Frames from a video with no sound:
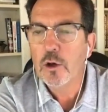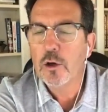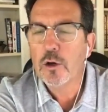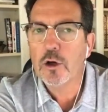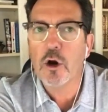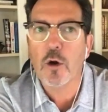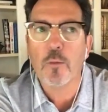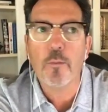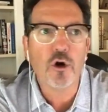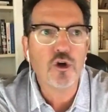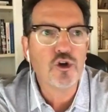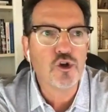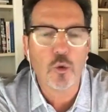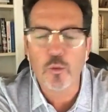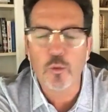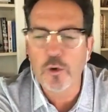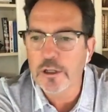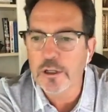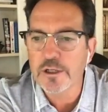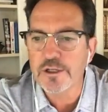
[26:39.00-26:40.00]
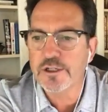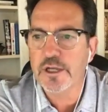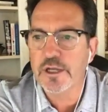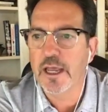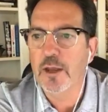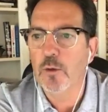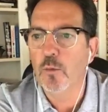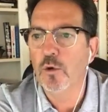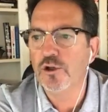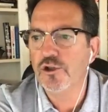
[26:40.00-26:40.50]
commercial real
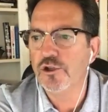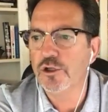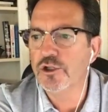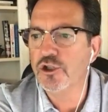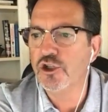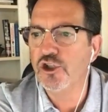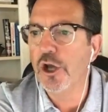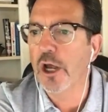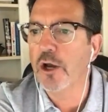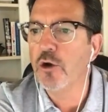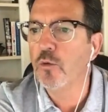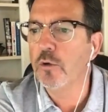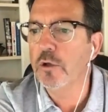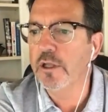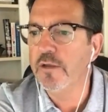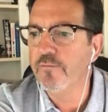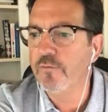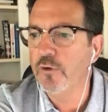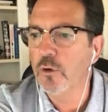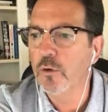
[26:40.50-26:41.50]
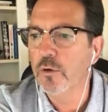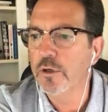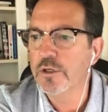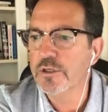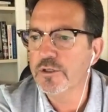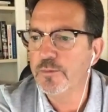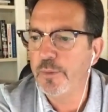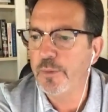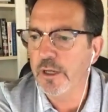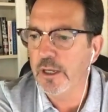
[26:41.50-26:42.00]
estate, which is generally viewed
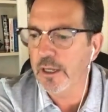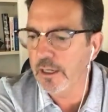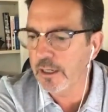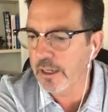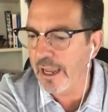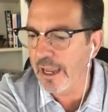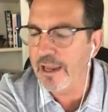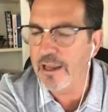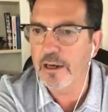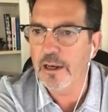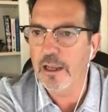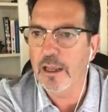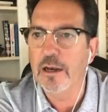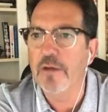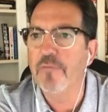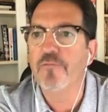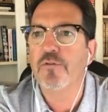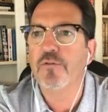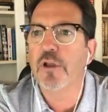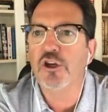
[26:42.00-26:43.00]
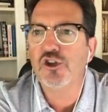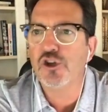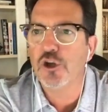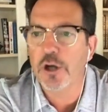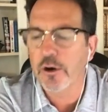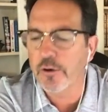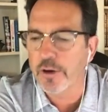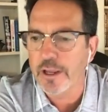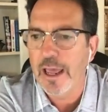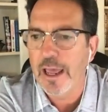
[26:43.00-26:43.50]
as being an
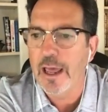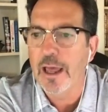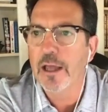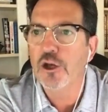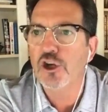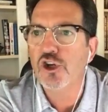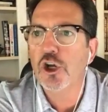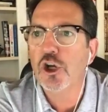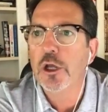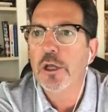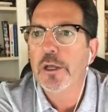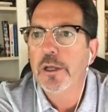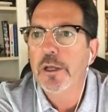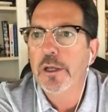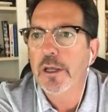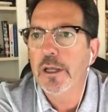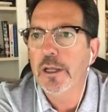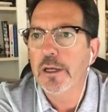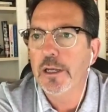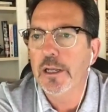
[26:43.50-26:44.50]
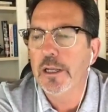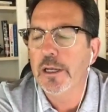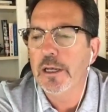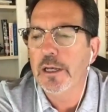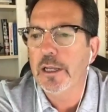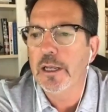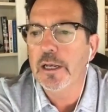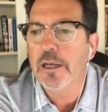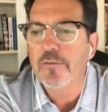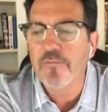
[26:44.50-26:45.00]
inflationary hedge.
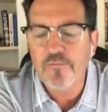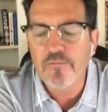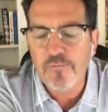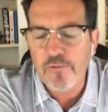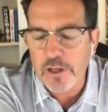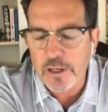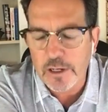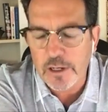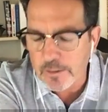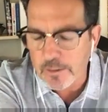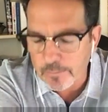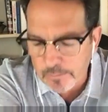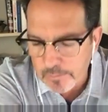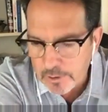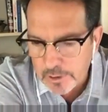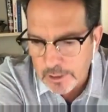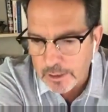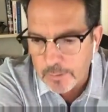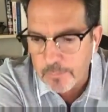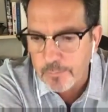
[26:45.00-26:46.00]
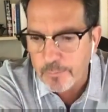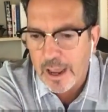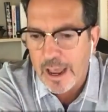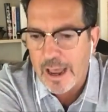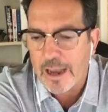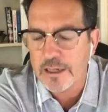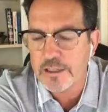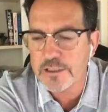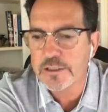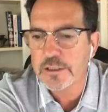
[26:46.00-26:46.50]
It
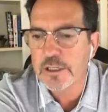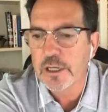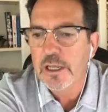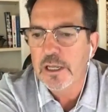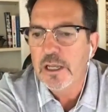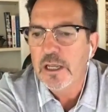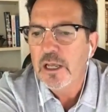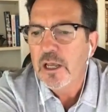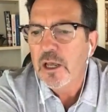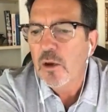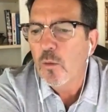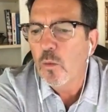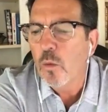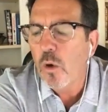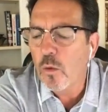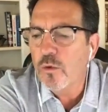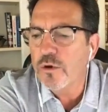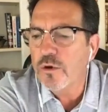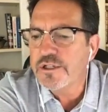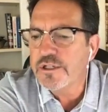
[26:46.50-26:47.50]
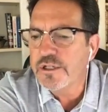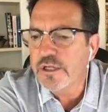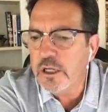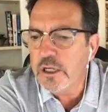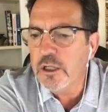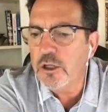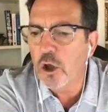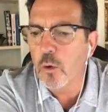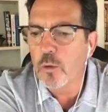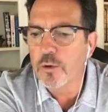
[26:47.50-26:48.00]
impacts. What we're
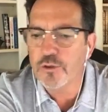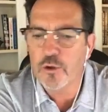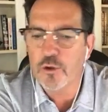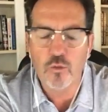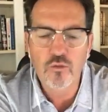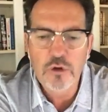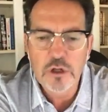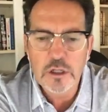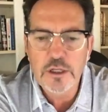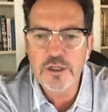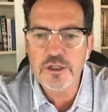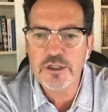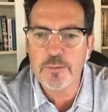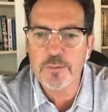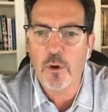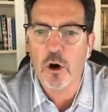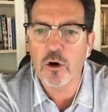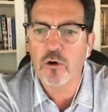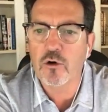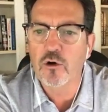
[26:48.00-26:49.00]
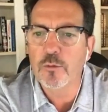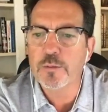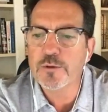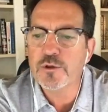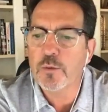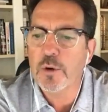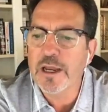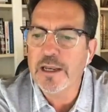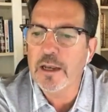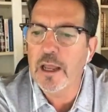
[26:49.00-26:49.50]
seeing, though, with the really smart groups
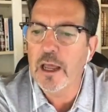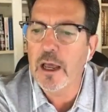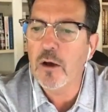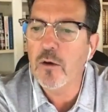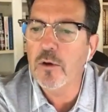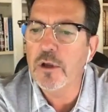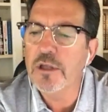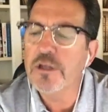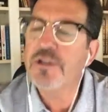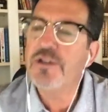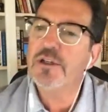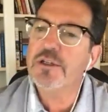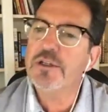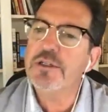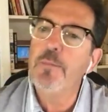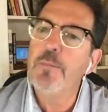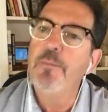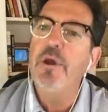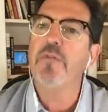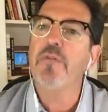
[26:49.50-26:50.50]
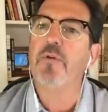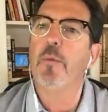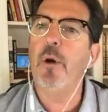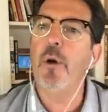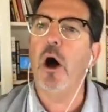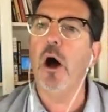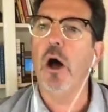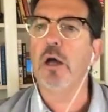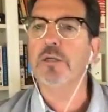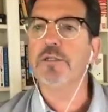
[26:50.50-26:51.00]
right now is just a bit of a
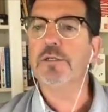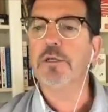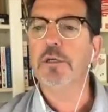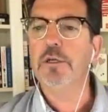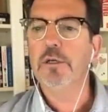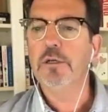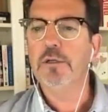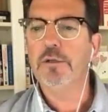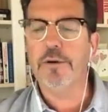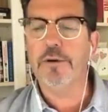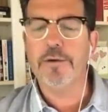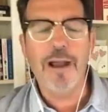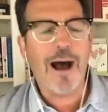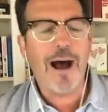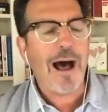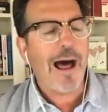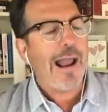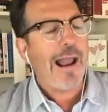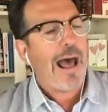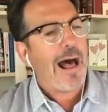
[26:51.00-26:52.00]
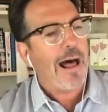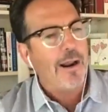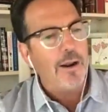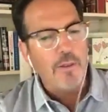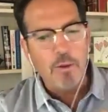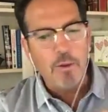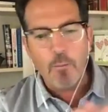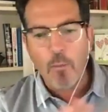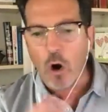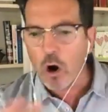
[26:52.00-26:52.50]
pause. They're not out of
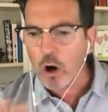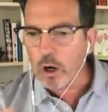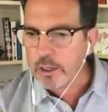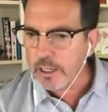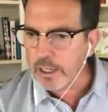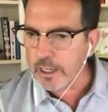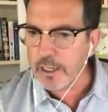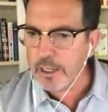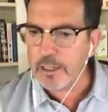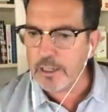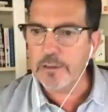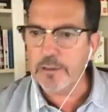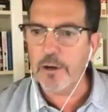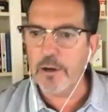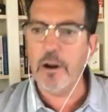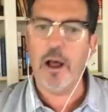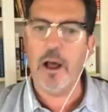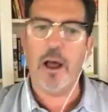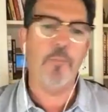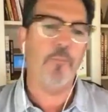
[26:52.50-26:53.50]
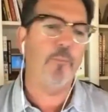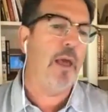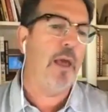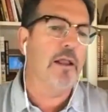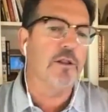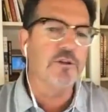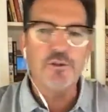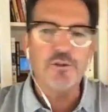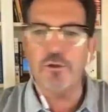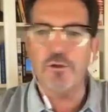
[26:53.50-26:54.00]
the market. They're not
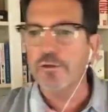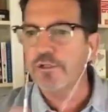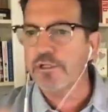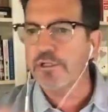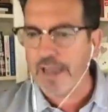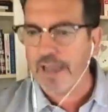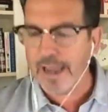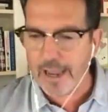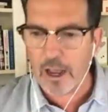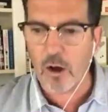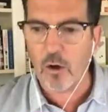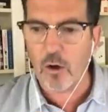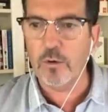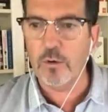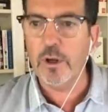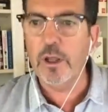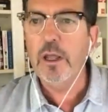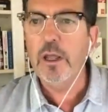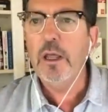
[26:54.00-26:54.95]
pencils down,